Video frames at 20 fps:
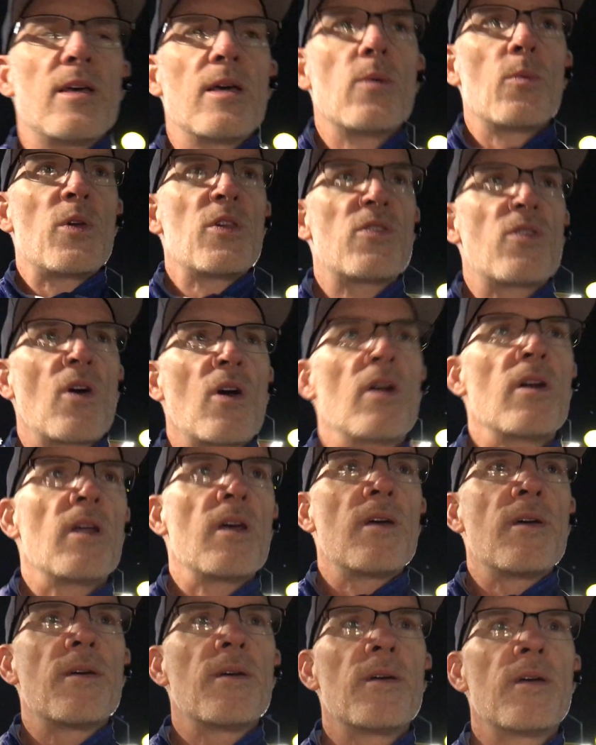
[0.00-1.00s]
and we start
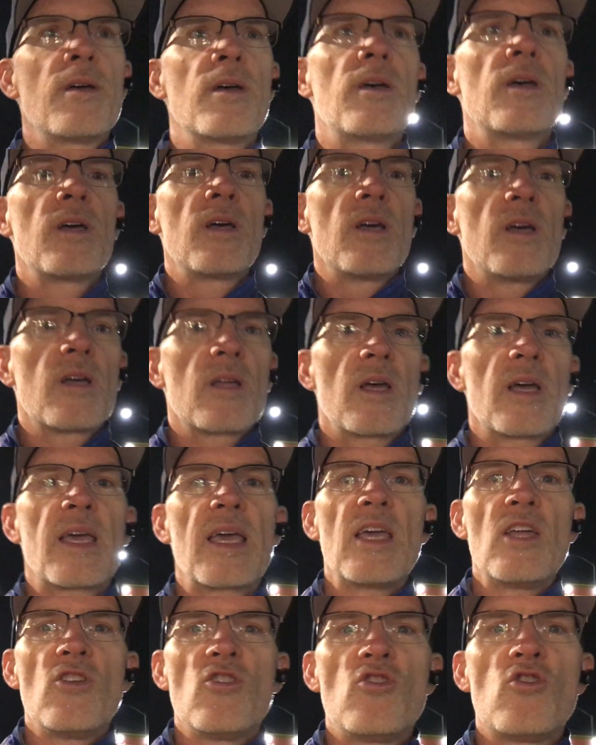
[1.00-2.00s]

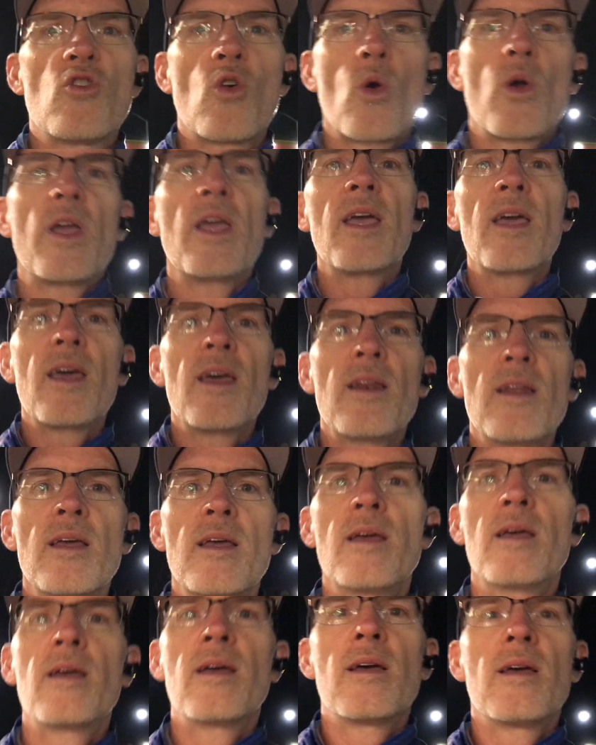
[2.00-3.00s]
like enjoying it,
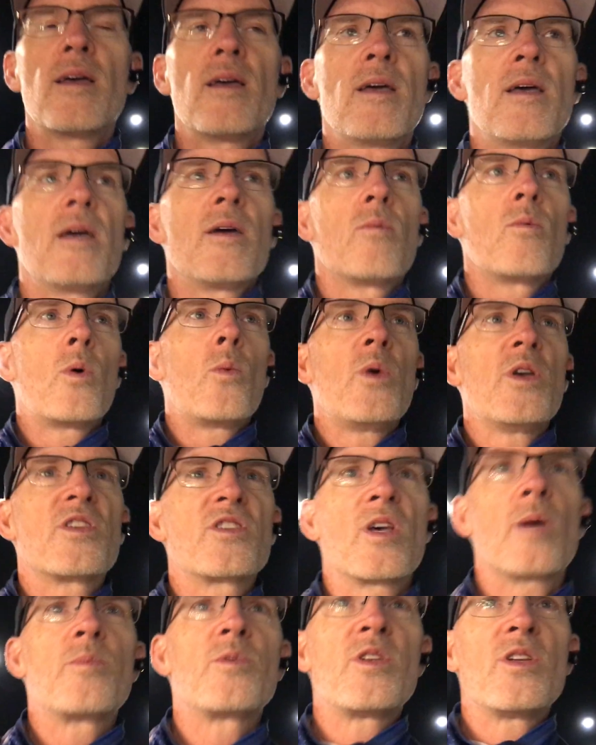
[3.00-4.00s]
when we
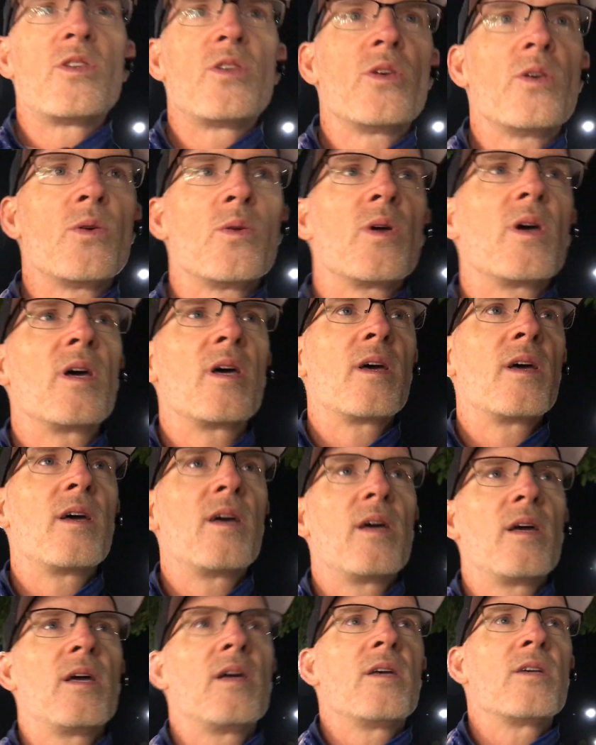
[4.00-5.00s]
substitute
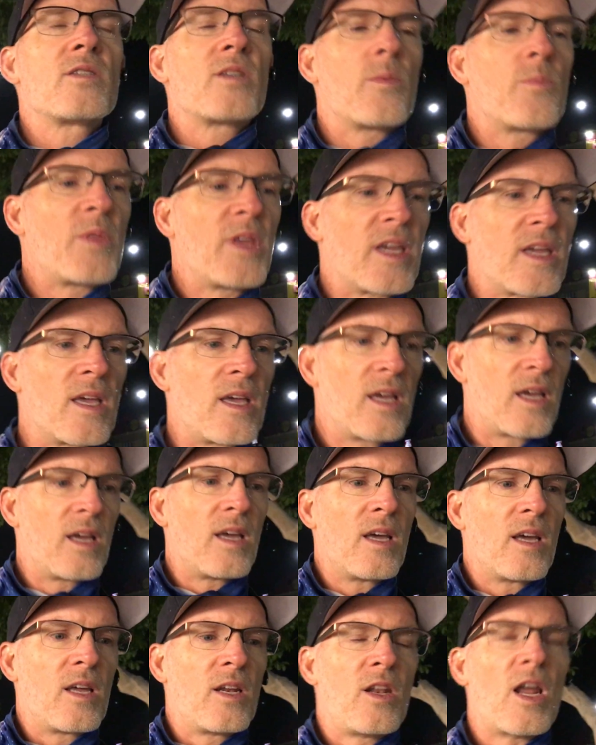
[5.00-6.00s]
something
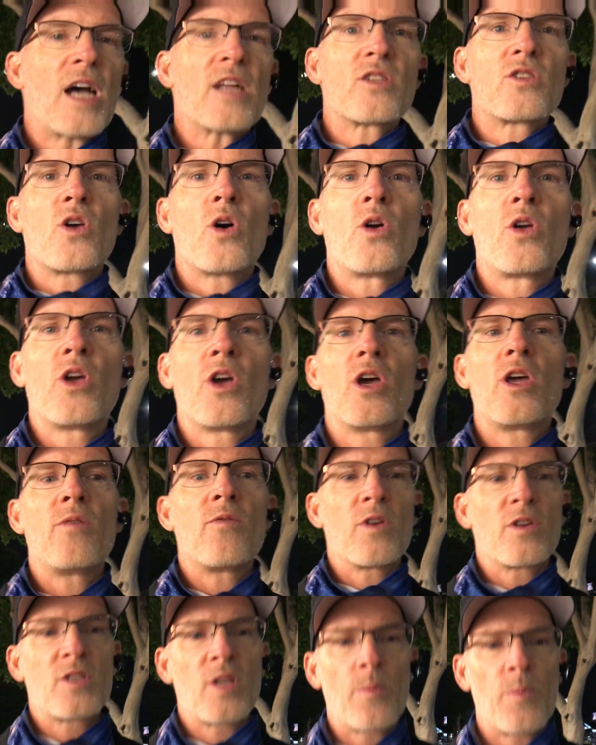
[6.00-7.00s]
not so good
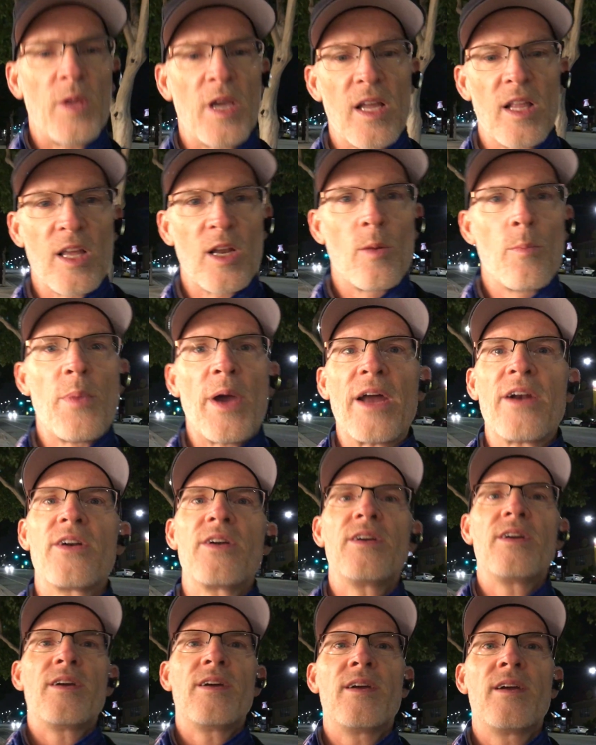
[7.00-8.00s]
for something a little
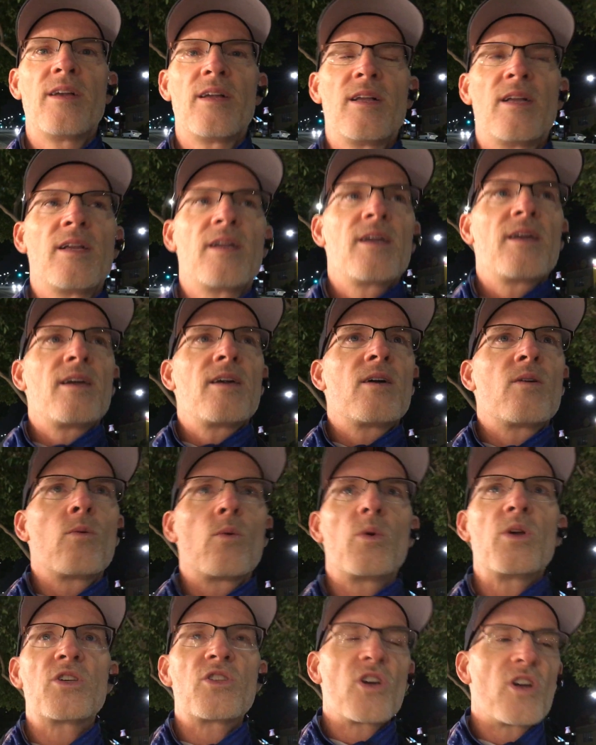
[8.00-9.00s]
better,
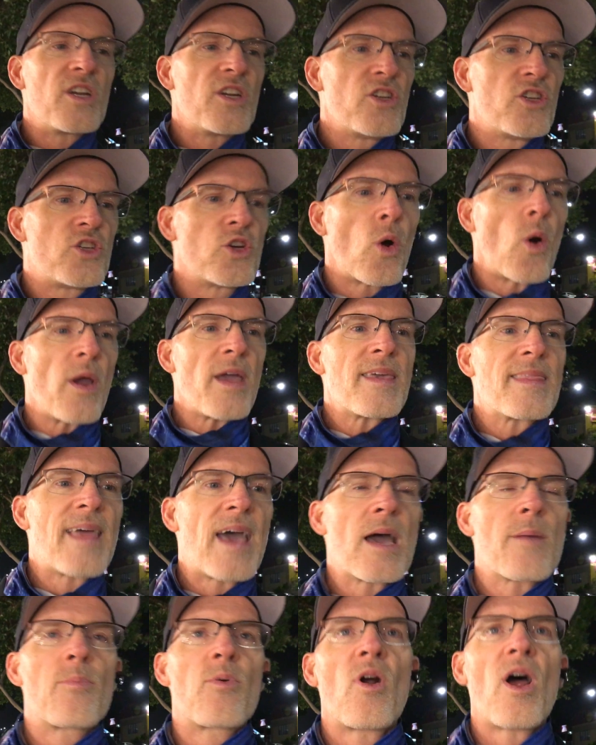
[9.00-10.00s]
when we start enjoying
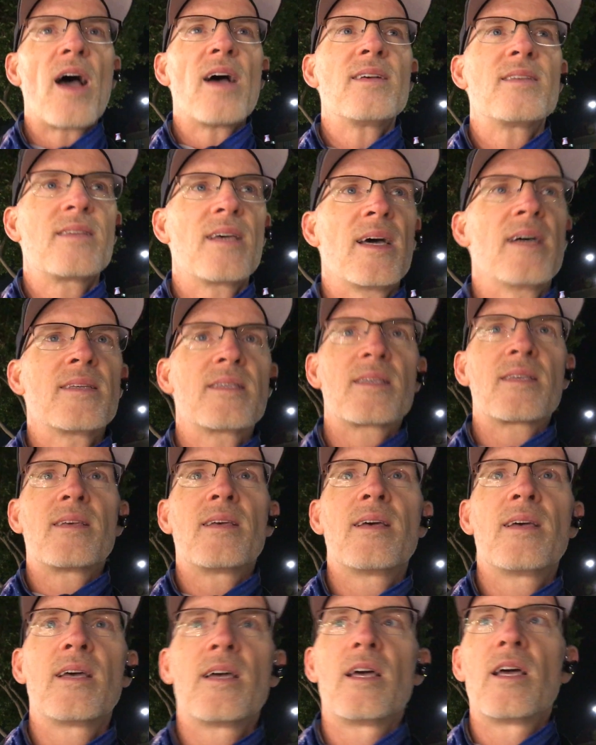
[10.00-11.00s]
that process
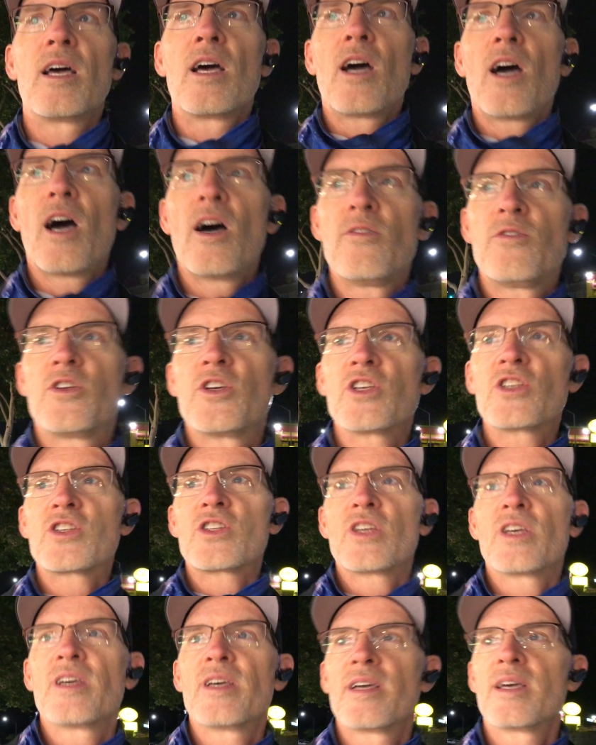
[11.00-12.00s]
of
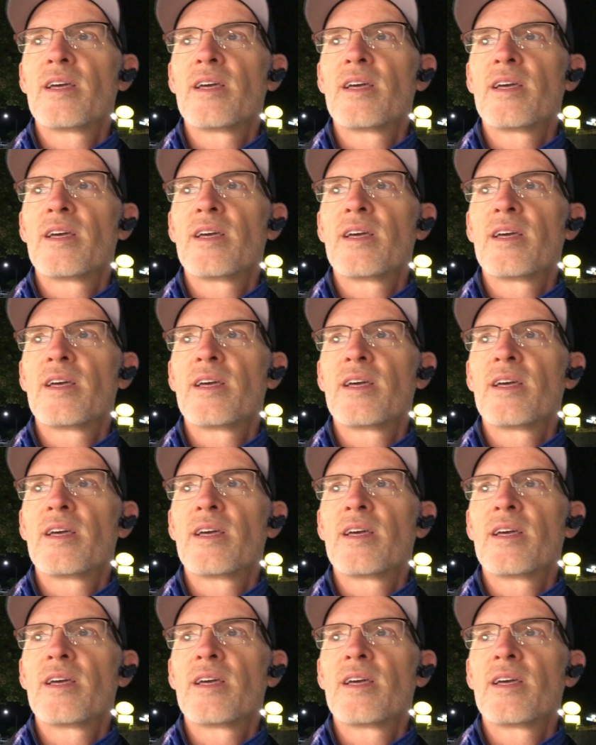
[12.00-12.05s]
just